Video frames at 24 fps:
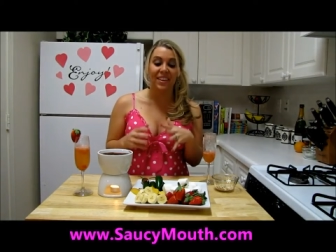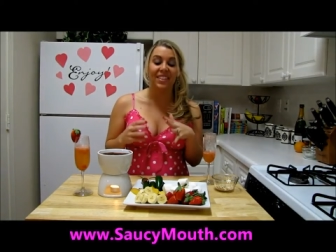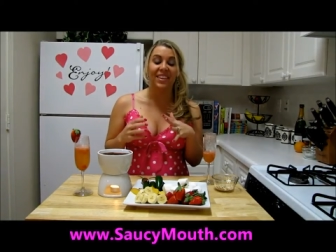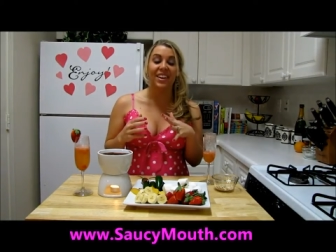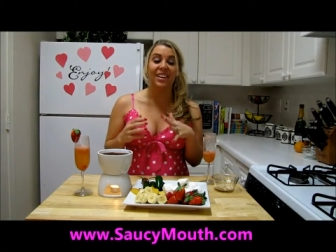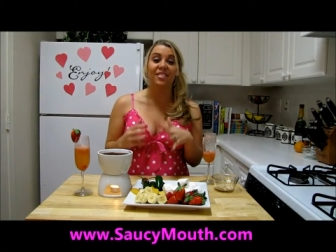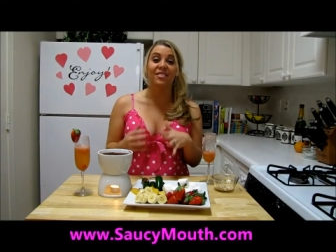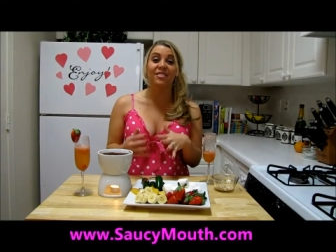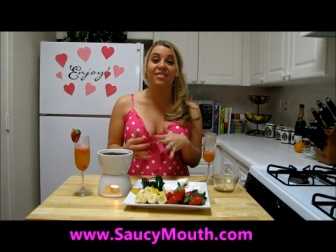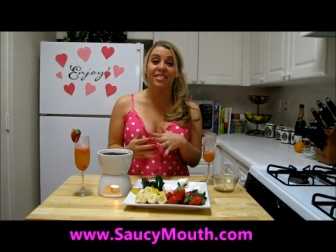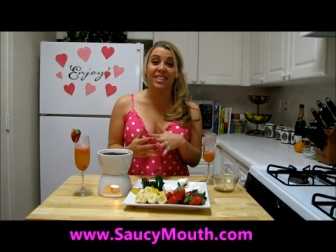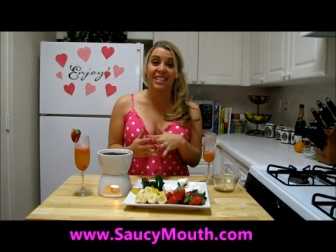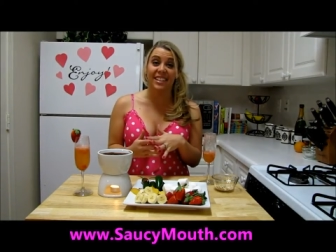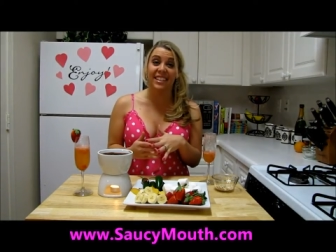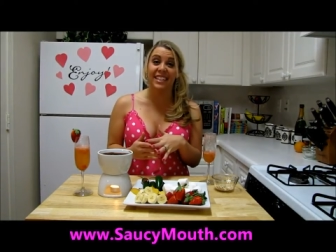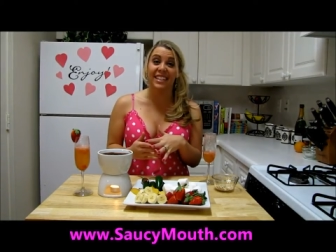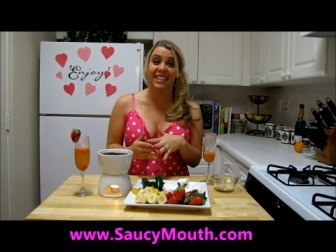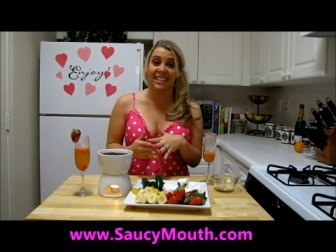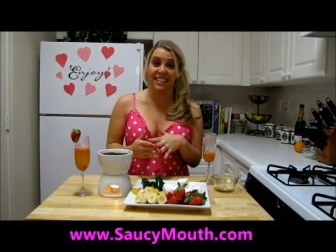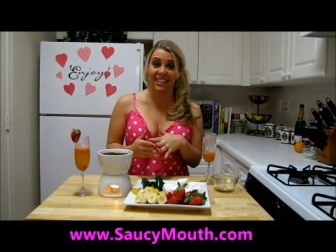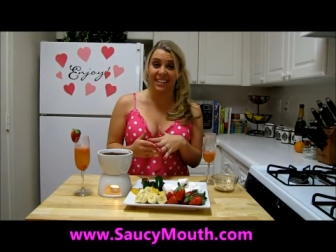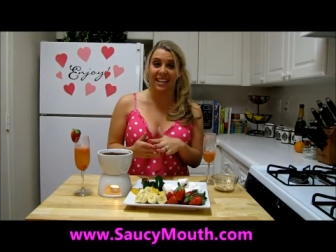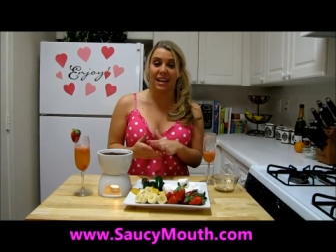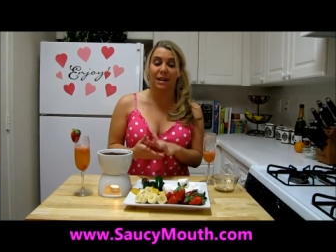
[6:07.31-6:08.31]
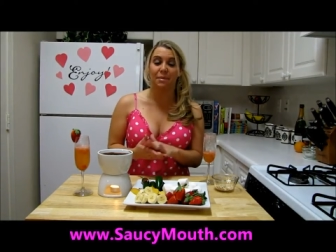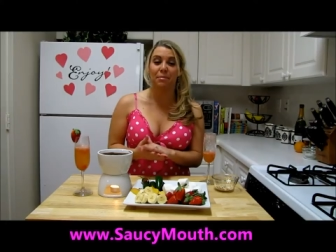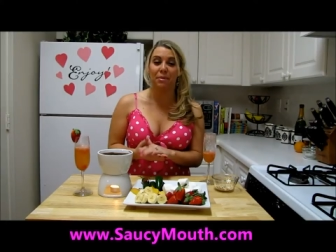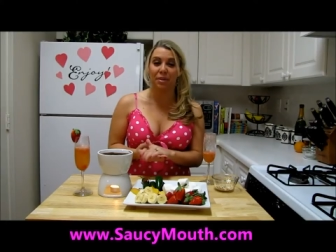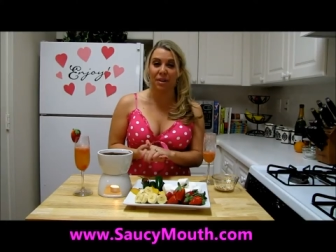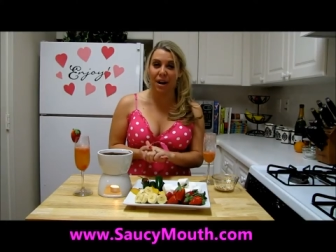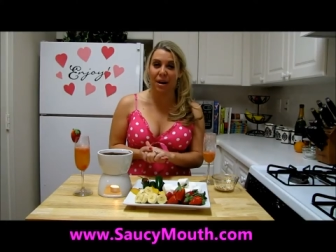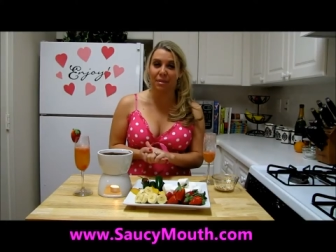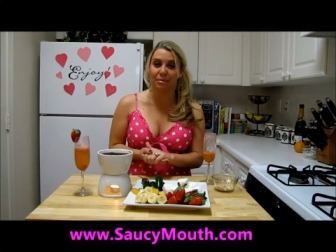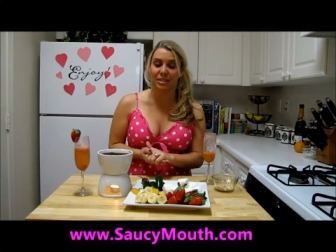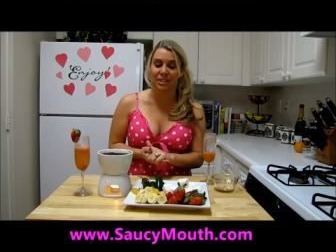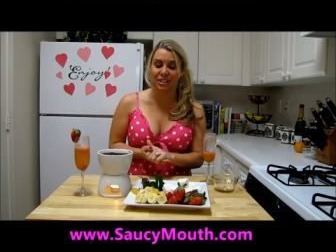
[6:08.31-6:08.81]
they're really good, I
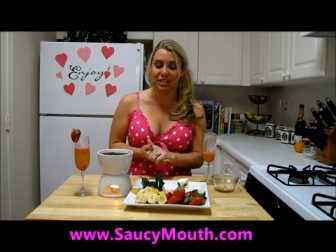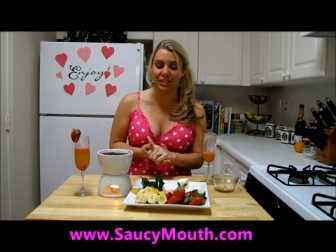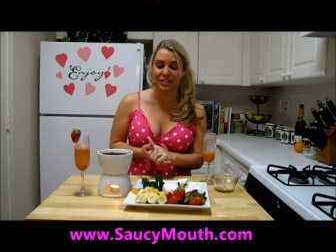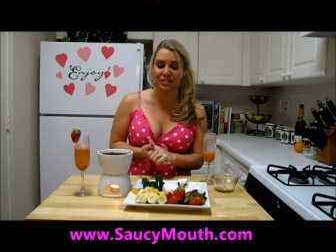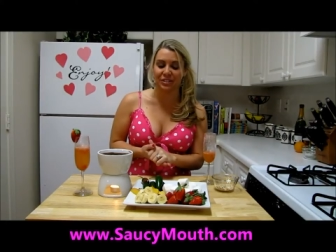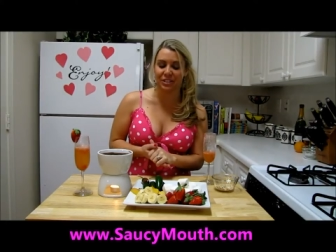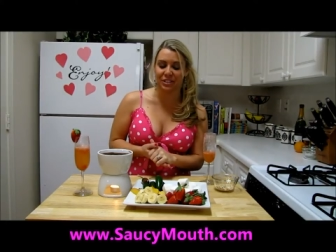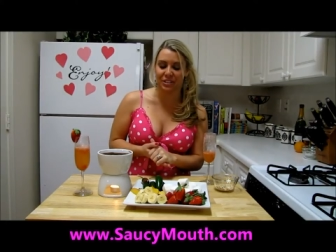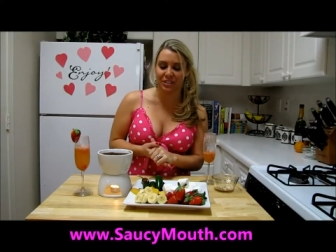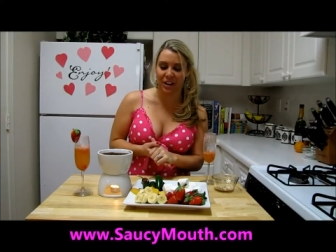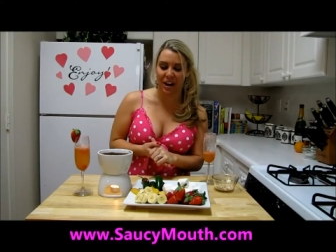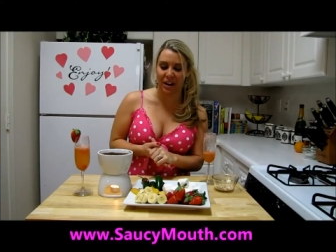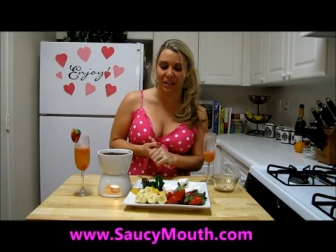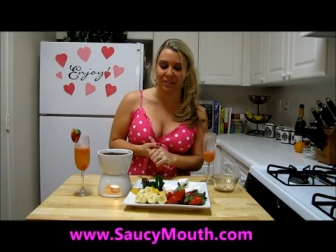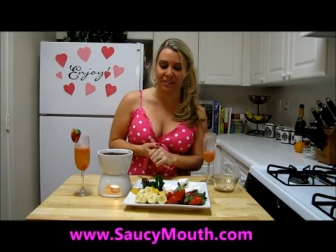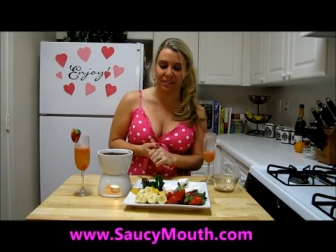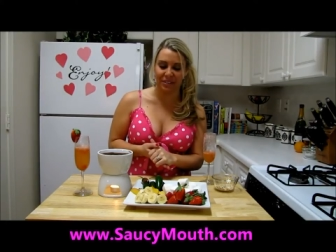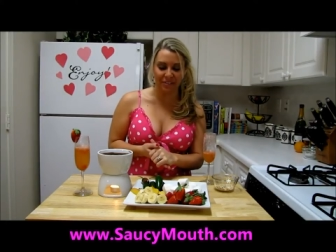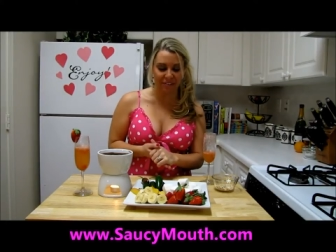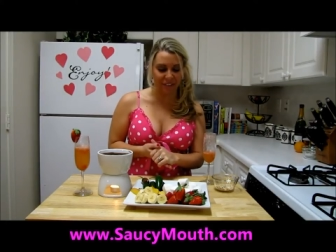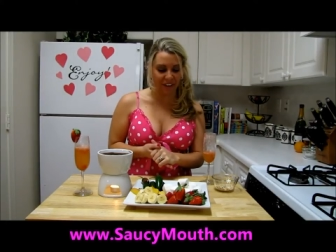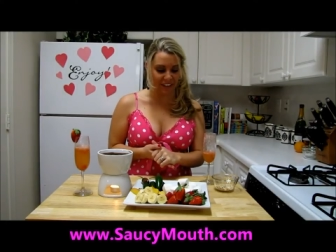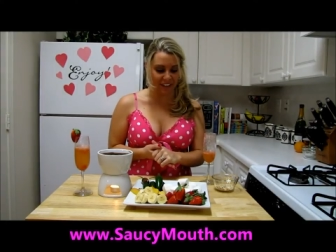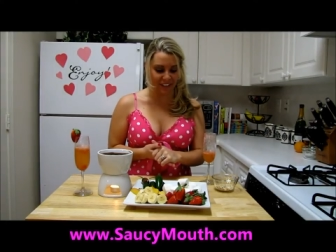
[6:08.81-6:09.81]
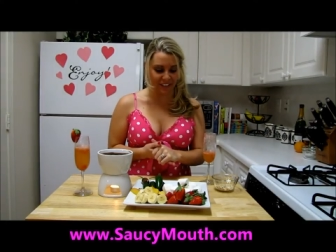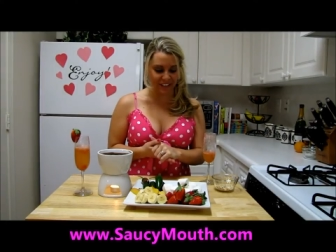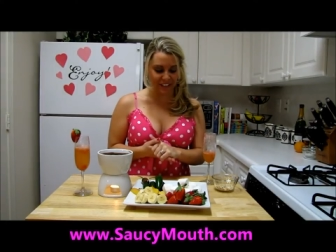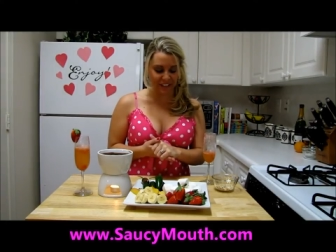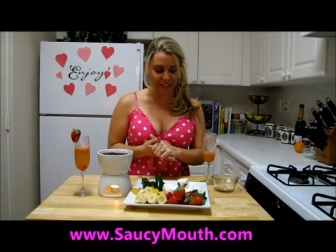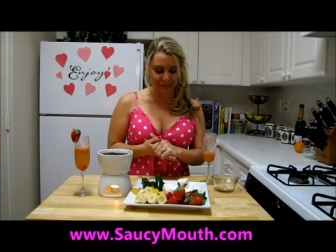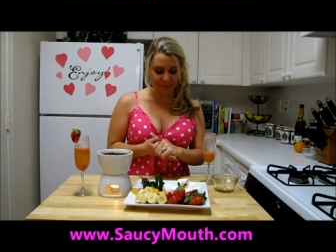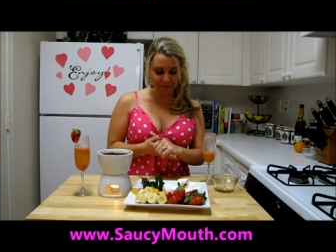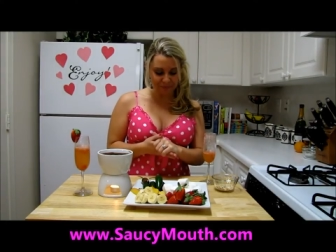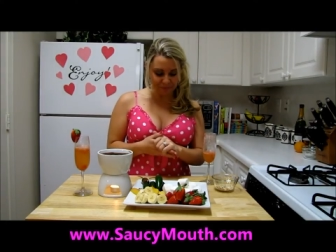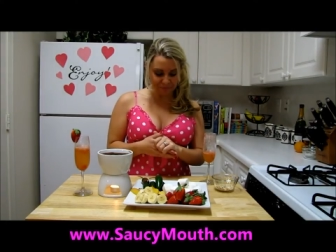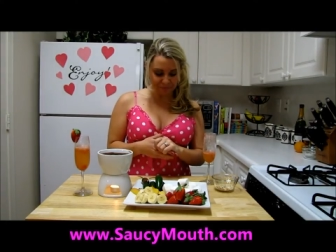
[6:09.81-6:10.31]
promise you, to try with the fondue.